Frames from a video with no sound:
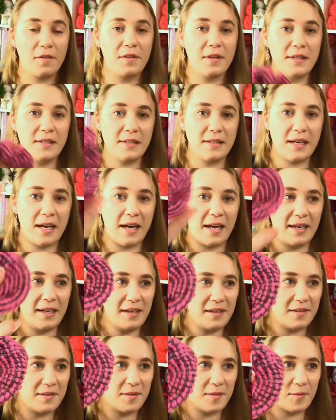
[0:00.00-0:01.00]
this guy,
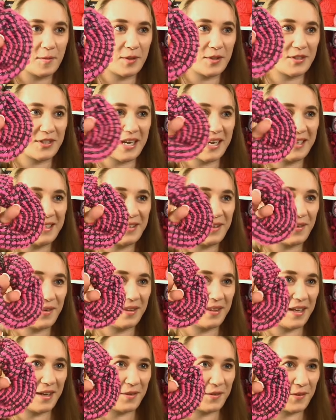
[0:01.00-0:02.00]
which I know a
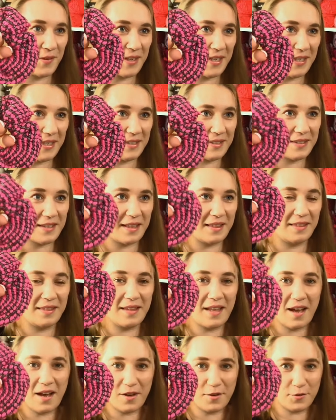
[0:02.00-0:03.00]
lot of you guys
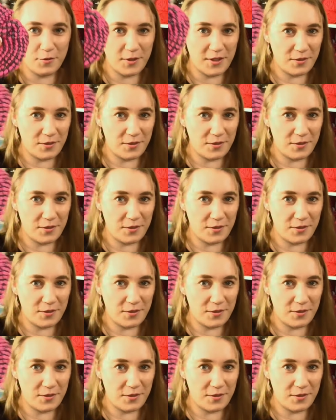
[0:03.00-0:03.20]
loved.